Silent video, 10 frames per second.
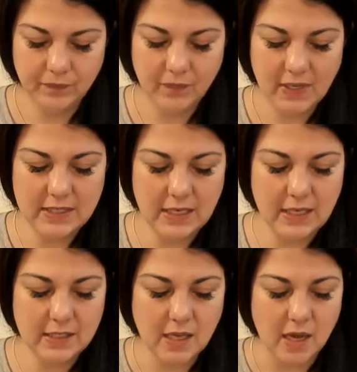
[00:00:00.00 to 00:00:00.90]
Is it
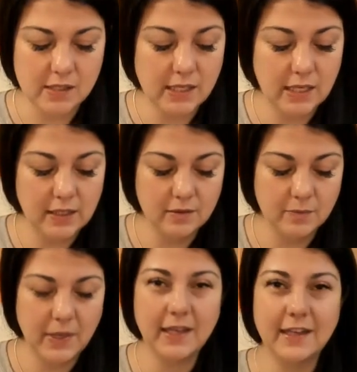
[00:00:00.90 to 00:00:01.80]
exhausting
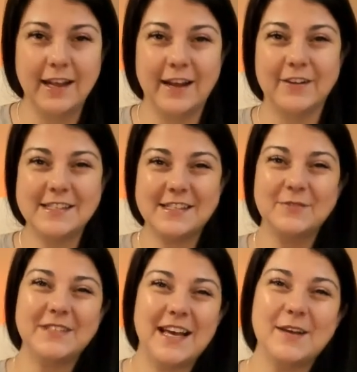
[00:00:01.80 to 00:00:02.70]
being an Aries
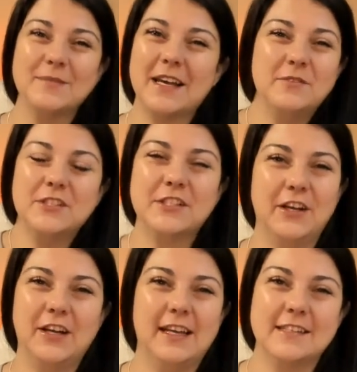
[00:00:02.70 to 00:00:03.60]
sometimes? I'm just
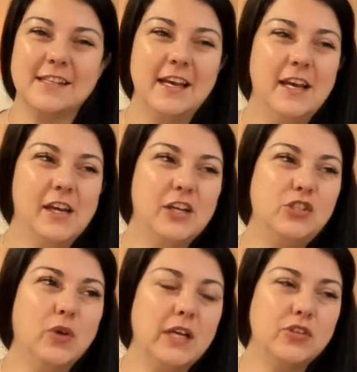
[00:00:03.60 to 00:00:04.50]
curious because
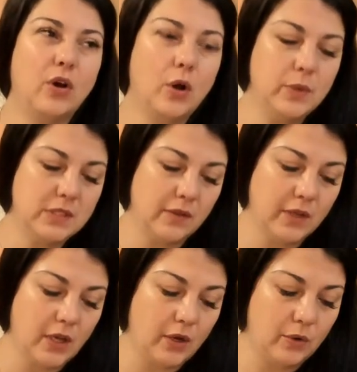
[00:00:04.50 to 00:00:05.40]
you guys are always on the
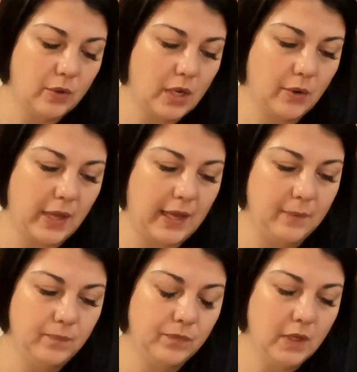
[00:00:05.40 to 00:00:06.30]
go. Okay.
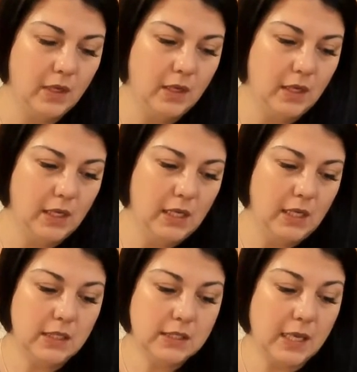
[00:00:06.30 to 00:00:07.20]

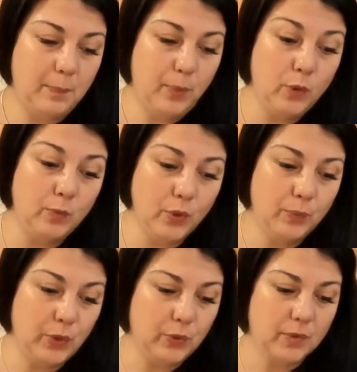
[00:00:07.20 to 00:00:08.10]
It's like boom, boom,
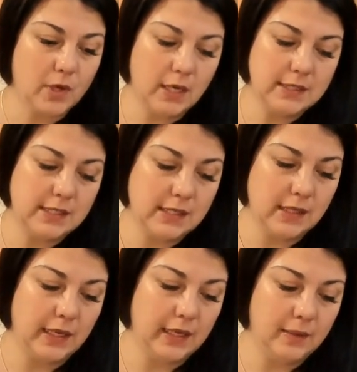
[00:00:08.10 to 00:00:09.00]
boom,
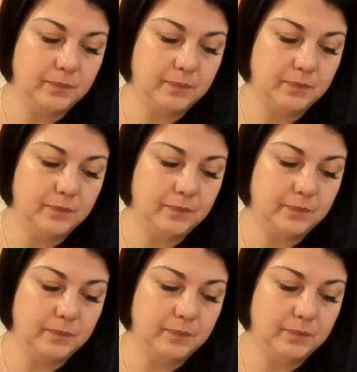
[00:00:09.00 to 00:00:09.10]
constantly.